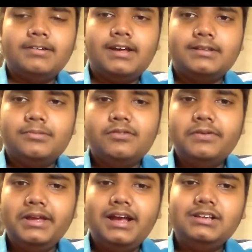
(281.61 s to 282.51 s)
Yeah, the
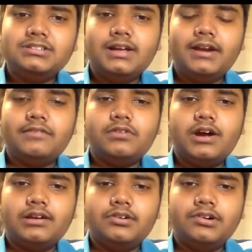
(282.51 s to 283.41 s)
movie has a lot of
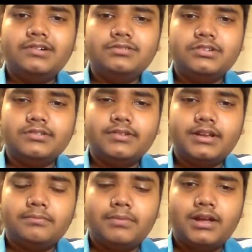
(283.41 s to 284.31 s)
dark tone to
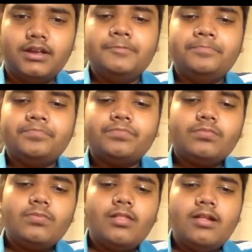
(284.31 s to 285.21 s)
it, but
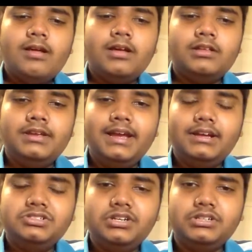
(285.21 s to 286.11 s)
the
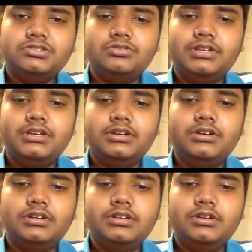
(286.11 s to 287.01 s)
action is really
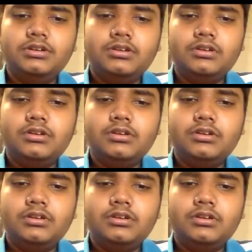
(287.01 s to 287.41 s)
good.